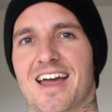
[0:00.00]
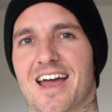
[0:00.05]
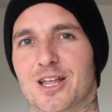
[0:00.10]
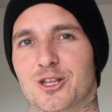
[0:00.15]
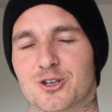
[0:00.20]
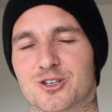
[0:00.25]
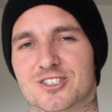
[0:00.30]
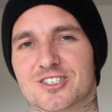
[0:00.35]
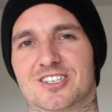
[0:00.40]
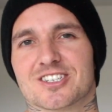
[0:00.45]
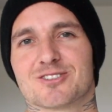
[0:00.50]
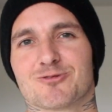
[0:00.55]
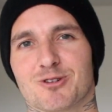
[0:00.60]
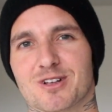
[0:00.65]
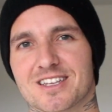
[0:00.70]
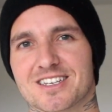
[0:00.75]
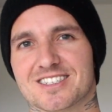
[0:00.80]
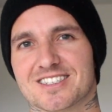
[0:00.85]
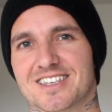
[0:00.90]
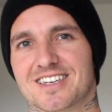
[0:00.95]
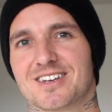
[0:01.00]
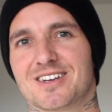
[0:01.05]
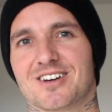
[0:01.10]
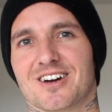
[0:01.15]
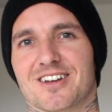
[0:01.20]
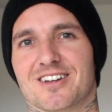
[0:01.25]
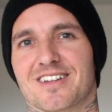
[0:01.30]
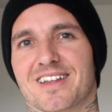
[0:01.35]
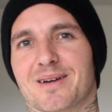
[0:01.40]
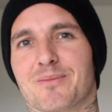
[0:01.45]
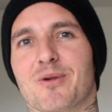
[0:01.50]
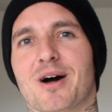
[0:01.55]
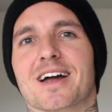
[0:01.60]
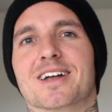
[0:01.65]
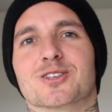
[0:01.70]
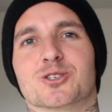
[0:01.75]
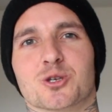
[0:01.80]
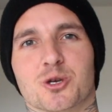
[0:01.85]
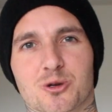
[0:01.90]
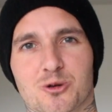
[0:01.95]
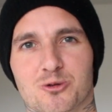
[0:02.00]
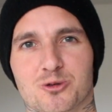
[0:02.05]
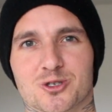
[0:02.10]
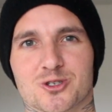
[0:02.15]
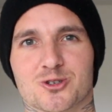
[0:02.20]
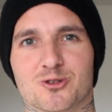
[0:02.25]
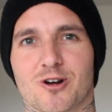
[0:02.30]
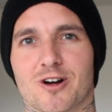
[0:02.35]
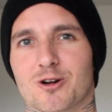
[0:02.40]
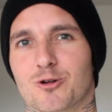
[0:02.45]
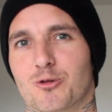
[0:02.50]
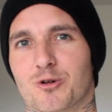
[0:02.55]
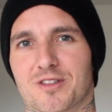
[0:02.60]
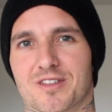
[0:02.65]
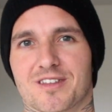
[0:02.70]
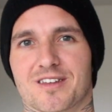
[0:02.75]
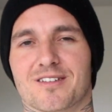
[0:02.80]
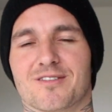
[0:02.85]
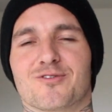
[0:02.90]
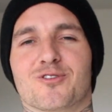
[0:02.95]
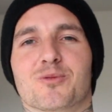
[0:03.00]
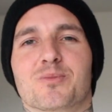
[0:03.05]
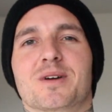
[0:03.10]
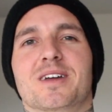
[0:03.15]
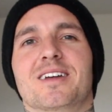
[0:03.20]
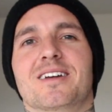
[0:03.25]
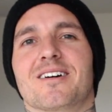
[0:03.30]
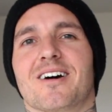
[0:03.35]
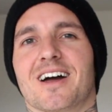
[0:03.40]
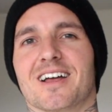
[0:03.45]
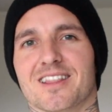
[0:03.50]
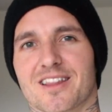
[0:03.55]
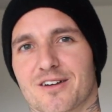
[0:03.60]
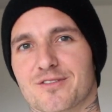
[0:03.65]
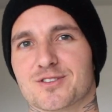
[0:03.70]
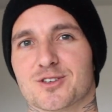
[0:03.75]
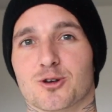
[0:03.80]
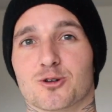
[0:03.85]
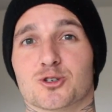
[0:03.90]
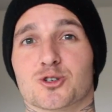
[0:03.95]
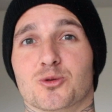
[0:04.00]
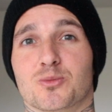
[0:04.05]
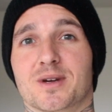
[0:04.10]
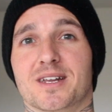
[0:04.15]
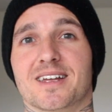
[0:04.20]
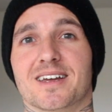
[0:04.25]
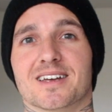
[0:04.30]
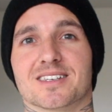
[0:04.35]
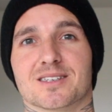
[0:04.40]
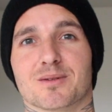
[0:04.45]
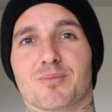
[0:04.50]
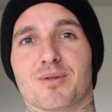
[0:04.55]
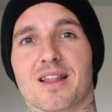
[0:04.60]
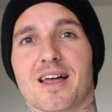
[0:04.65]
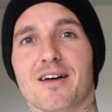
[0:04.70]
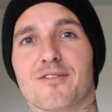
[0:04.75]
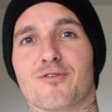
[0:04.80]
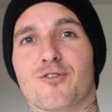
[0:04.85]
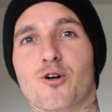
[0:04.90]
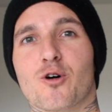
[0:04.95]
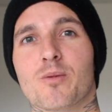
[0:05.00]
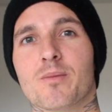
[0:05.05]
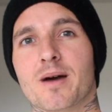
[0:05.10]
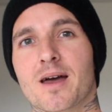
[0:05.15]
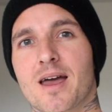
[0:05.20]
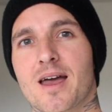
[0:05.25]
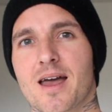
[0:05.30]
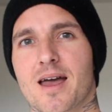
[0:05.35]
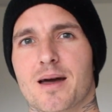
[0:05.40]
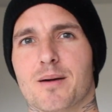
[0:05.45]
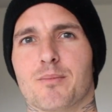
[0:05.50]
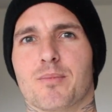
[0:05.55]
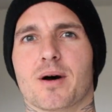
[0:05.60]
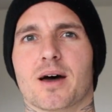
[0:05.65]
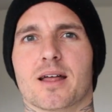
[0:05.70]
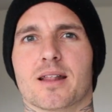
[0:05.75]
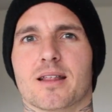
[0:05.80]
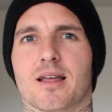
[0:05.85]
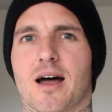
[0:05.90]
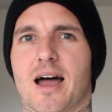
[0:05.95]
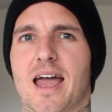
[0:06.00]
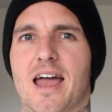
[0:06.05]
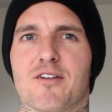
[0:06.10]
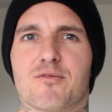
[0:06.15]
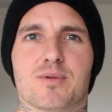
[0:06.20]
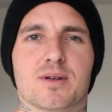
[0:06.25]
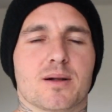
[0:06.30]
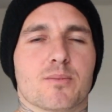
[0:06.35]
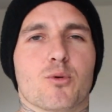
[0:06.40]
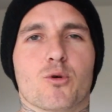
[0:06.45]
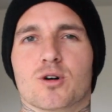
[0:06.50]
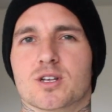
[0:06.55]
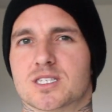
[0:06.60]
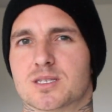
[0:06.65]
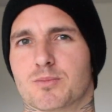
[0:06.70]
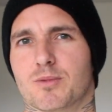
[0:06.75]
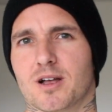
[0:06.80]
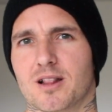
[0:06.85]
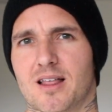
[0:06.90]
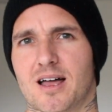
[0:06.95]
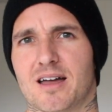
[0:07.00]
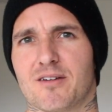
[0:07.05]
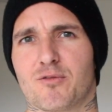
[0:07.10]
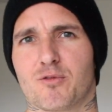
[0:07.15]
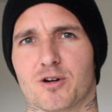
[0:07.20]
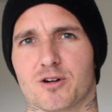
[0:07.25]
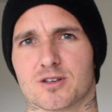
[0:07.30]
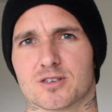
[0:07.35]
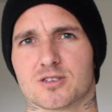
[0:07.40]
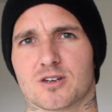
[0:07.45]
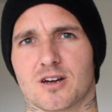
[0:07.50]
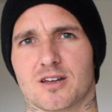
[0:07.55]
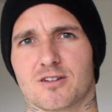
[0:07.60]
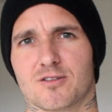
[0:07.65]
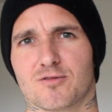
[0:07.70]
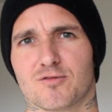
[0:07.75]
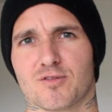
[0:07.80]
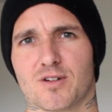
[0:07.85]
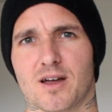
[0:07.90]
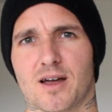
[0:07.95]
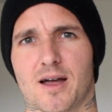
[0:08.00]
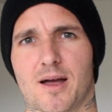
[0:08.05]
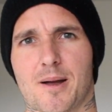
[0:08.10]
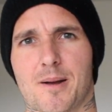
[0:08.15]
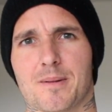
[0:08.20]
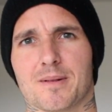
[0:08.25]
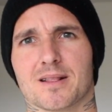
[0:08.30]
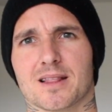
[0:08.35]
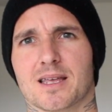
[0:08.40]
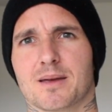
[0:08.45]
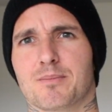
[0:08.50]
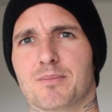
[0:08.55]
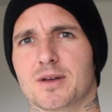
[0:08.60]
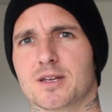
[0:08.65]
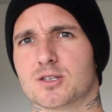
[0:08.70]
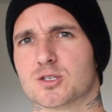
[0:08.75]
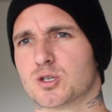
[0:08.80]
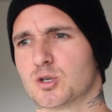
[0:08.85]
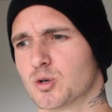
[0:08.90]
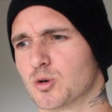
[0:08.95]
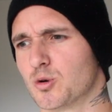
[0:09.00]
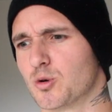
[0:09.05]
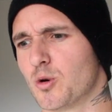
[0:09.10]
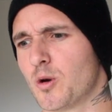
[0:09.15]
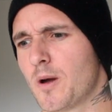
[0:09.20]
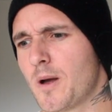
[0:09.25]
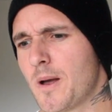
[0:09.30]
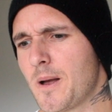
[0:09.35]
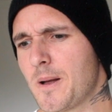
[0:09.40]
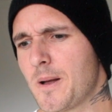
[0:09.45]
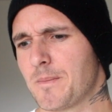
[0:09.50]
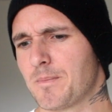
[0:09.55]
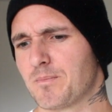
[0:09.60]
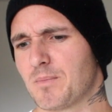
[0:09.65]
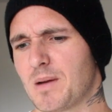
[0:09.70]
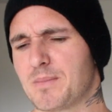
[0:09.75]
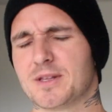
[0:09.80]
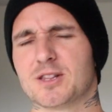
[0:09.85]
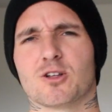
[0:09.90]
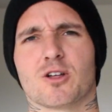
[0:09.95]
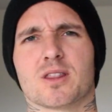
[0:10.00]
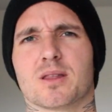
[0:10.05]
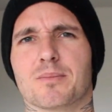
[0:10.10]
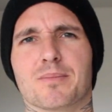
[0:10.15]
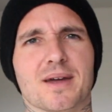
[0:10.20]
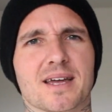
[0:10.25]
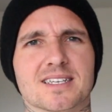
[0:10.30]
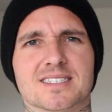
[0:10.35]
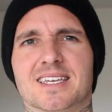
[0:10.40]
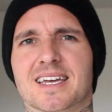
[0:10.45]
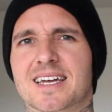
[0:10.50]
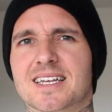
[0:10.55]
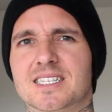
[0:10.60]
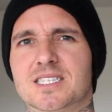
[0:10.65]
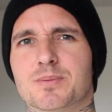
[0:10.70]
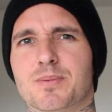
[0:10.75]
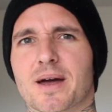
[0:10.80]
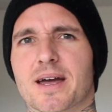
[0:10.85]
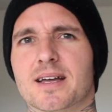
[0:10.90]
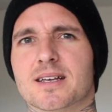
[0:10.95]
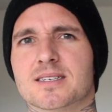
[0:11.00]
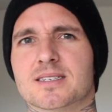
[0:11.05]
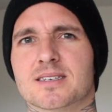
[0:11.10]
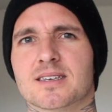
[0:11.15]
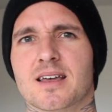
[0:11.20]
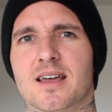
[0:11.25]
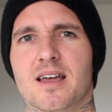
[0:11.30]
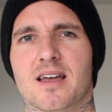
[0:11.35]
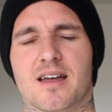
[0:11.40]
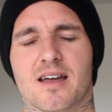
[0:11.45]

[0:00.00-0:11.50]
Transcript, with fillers: And you can just really see kind of like my internal struggle with it. For me, I love social media as a platform, but I have been at points in my life where it's kind of led me to maybe not the best headspace.